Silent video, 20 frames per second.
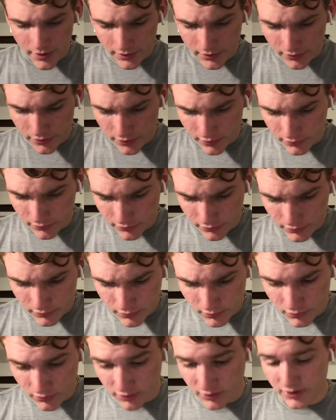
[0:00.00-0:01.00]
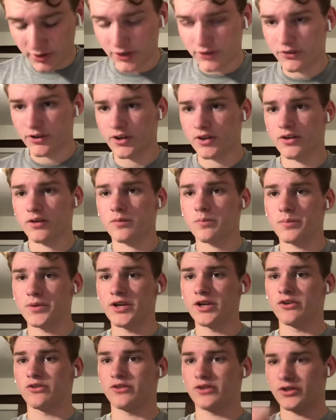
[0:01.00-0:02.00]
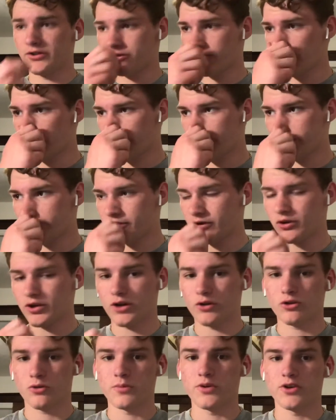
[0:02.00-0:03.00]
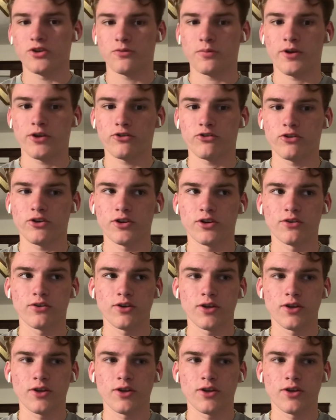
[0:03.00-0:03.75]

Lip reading: this statistic because it stood out to me, especially